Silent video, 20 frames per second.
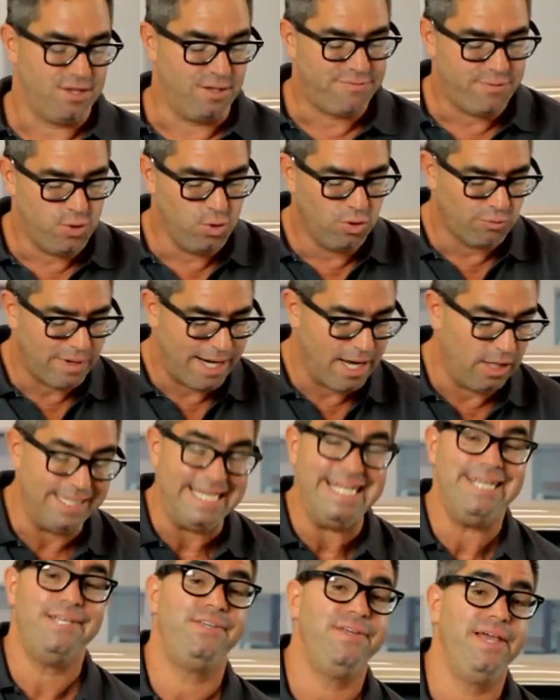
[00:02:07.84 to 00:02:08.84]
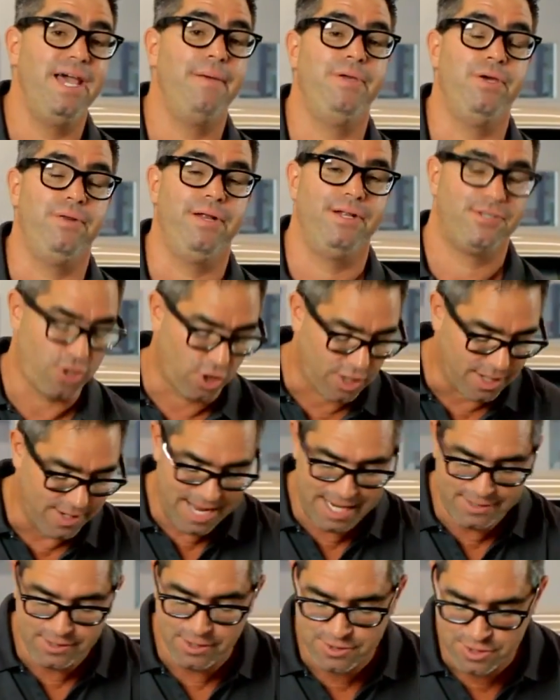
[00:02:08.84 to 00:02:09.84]
The fuel rail ECM units are
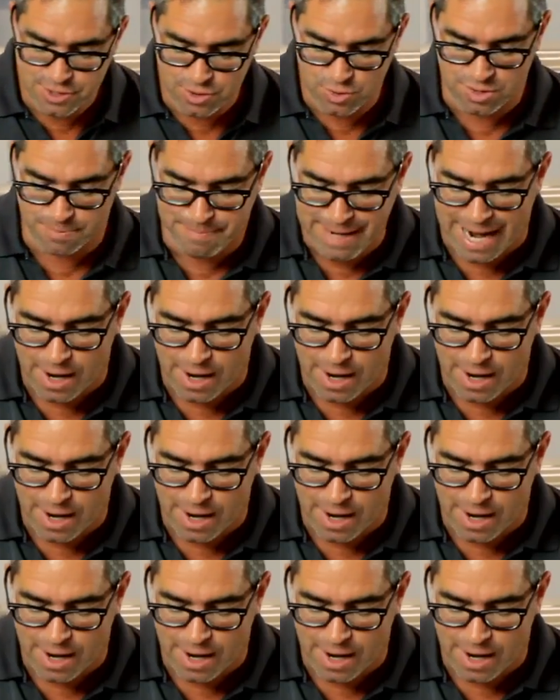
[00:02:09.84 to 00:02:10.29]
connected to the